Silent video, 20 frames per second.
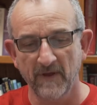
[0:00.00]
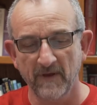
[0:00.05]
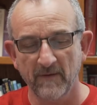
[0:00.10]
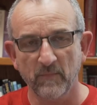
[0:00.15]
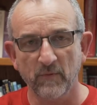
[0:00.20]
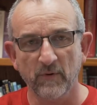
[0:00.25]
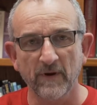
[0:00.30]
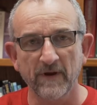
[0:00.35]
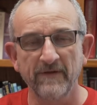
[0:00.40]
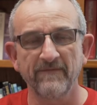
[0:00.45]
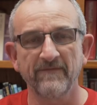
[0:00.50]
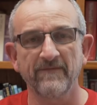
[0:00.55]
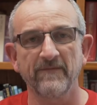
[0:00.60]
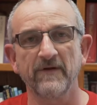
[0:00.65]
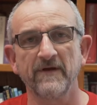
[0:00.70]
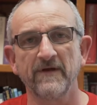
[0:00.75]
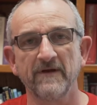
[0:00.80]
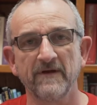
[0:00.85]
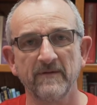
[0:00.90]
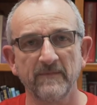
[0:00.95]
prayed for
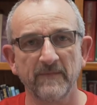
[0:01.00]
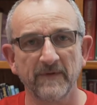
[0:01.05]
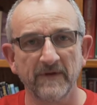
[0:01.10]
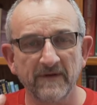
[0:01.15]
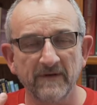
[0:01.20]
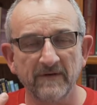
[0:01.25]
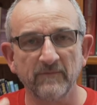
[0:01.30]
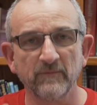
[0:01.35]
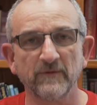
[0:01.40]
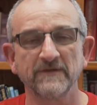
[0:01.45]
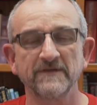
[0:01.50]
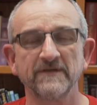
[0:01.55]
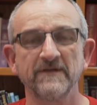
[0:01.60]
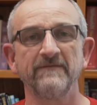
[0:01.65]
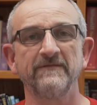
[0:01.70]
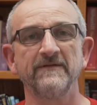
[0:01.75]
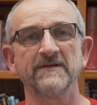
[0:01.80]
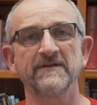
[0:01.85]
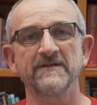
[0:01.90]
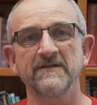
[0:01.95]
him. He
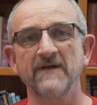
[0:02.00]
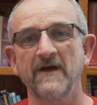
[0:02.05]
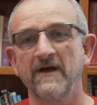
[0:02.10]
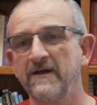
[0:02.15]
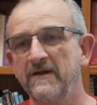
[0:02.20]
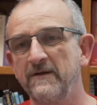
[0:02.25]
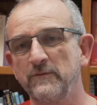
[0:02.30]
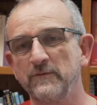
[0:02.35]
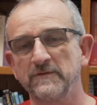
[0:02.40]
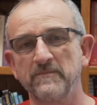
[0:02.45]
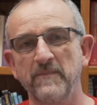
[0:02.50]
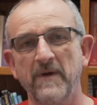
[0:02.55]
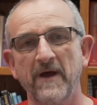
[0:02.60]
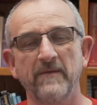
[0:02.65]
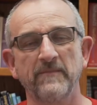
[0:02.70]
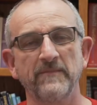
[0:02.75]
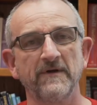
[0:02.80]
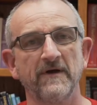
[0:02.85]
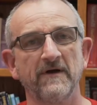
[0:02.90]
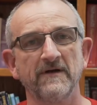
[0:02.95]
received his sight. He was
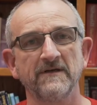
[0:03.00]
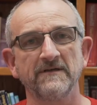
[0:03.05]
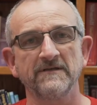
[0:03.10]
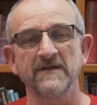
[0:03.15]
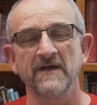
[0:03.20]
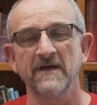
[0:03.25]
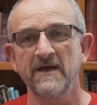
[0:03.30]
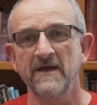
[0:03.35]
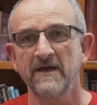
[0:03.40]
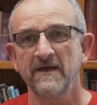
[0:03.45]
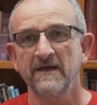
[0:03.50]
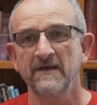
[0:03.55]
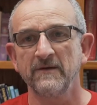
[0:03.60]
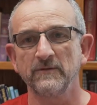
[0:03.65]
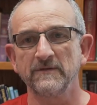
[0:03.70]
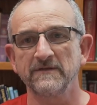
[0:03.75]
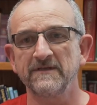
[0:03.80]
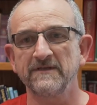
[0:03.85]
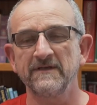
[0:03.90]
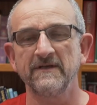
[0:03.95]
baptized. He
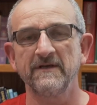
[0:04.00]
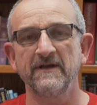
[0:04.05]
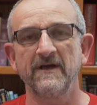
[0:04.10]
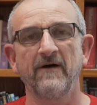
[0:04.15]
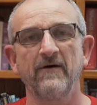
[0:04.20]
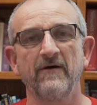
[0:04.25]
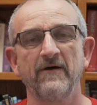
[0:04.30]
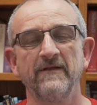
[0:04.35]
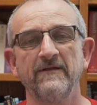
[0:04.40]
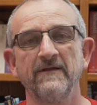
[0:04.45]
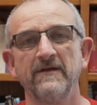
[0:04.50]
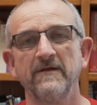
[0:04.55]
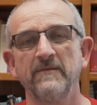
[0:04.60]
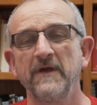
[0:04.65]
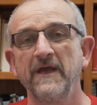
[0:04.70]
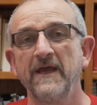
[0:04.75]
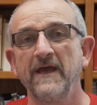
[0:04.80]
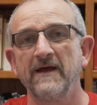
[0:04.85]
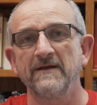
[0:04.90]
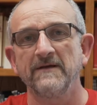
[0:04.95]
was sent out, and then he
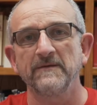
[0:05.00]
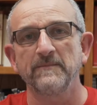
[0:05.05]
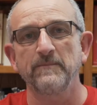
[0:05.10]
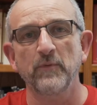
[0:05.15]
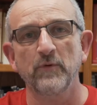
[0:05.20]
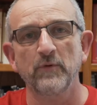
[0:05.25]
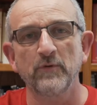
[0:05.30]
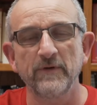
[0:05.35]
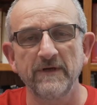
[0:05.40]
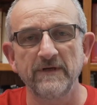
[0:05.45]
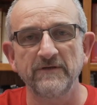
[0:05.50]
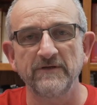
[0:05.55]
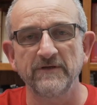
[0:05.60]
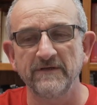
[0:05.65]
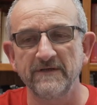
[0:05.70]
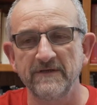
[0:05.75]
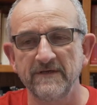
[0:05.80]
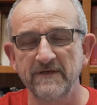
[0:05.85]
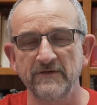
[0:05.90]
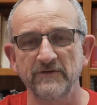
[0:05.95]
began to preach
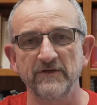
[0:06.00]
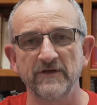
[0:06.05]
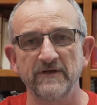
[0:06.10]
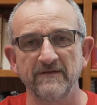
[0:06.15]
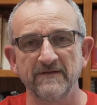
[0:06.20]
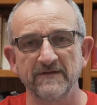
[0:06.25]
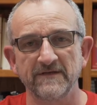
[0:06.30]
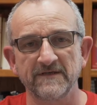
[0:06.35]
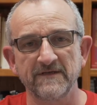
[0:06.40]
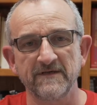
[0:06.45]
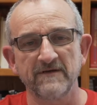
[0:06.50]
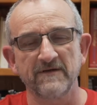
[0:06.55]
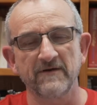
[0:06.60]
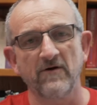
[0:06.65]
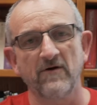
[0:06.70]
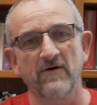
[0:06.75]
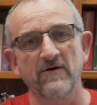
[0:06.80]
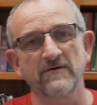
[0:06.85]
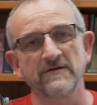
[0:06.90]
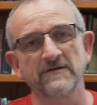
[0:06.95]
and teach in the
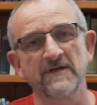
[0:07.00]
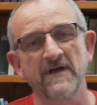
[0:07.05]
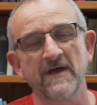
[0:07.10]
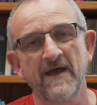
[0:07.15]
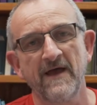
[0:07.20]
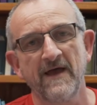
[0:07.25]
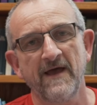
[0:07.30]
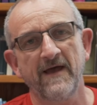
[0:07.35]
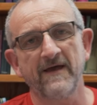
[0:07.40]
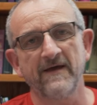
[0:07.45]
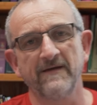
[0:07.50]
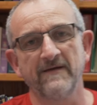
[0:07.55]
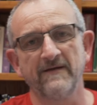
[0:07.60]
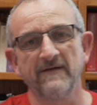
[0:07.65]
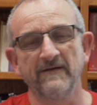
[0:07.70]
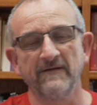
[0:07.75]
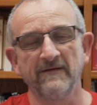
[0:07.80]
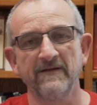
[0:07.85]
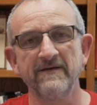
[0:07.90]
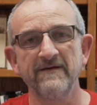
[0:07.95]
synagogues and
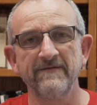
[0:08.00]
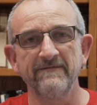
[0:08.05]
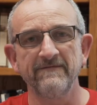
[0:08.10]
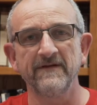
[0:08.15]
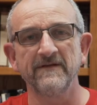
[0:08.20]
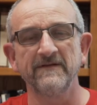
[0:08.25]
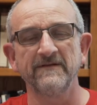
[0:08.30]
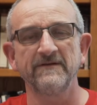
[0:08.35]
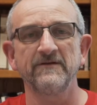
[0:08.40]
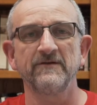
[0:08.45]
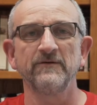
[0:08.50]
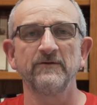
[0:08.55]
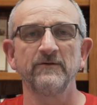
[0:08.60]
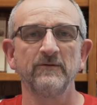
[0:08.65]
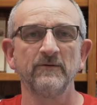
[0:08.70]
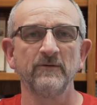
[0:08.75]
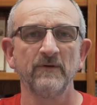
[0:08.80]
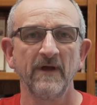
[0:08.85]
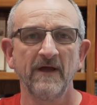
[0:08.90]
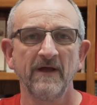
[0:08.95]
live
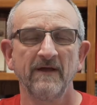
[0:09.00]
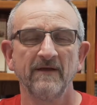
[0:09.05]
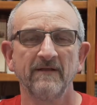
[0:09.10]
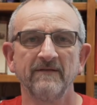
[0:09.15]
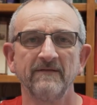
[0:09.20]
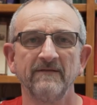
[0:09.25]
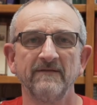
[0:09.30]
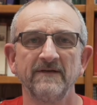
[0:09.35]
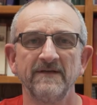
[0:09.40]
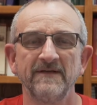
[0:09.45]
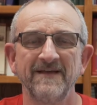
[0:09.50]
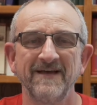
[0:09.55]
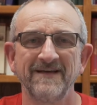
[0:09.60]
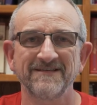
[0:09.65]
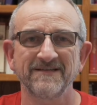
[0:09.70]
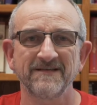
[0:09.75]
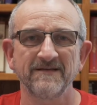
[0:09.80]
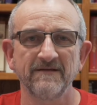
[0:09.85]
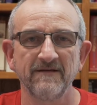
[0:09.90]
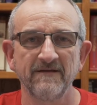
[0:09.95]
into the
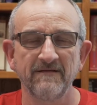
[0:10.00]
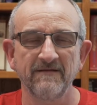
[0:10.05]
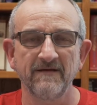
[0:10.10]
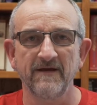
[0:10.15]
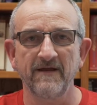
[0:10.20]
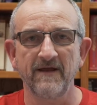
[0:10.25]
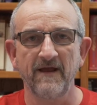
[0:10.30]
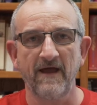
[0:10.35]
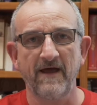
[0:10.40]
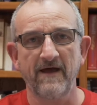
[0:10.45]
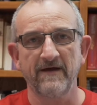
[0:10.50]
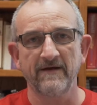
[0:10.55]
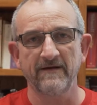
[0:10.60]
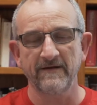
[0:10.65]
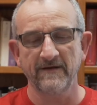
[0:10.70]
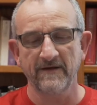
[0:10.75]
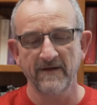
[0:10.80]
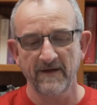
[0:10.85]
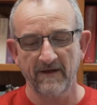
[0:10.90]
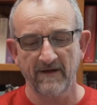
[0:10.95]
destiny that he
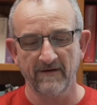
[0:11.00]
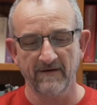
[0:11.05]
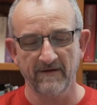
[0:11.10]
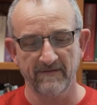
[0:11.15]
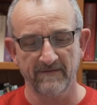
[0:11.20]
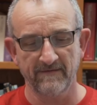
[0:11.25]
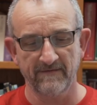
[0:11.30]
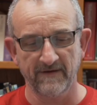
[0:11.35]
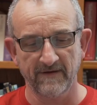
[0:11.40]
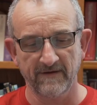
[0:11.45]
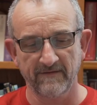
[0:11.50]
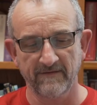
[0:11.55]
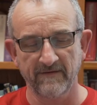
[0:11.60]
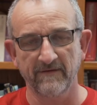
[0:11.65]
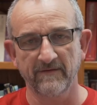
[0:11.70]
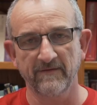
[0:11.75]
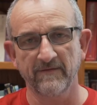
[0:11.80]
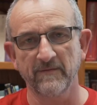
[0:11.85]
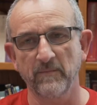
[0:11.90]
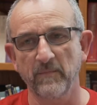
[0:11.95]
had,
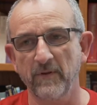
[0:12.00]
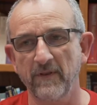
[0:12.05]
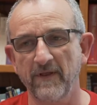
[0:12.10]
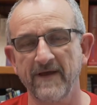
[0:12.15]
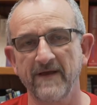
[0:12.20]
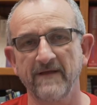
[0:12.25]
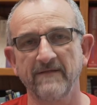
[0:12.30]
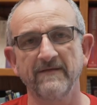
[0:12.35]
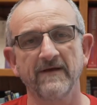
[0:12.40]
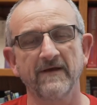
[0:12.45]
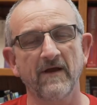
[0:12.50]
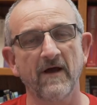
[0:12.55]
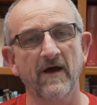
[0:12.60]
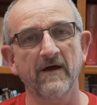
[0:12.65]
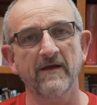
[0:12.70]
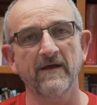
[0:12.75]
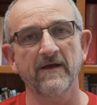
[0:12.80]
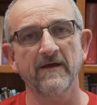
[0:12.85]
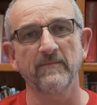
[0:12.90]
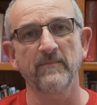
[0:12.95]
the plan that
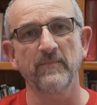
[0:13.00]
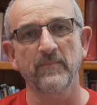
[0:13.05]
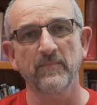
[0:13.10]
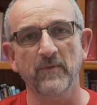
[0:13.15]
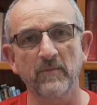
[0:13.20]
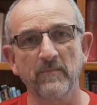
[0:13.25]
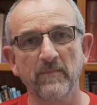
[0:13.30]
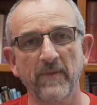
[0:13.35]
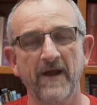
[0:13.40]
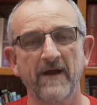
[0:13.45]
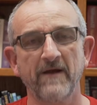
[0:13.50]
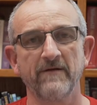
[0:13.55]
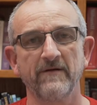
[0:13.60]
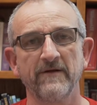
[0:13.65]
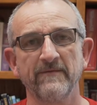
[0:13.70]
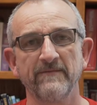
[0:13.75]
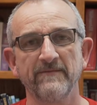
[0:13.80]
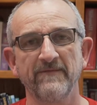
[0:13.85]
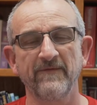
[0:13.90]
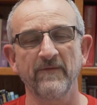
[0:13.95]
God had prepared
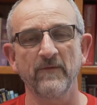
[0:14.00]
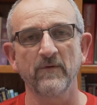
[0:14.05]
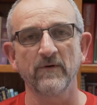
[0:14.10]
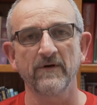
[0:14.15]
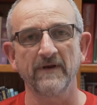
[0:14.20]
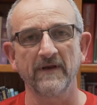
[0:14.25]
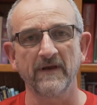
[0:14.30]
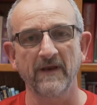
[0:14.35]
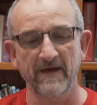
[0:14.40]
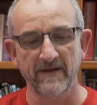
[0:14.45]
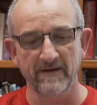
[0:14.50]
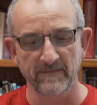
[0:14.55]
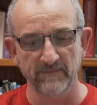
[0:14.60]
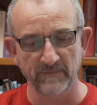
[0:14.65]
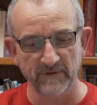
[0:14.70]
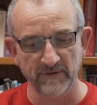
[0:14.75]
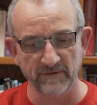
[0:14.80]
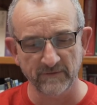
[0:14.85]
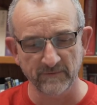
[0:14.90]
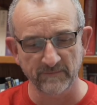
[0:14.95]
him for and led him
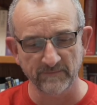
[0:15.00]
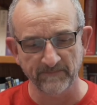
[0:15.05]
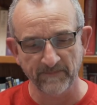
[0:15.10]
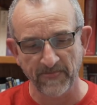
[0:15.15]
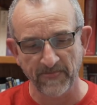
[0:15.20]
to.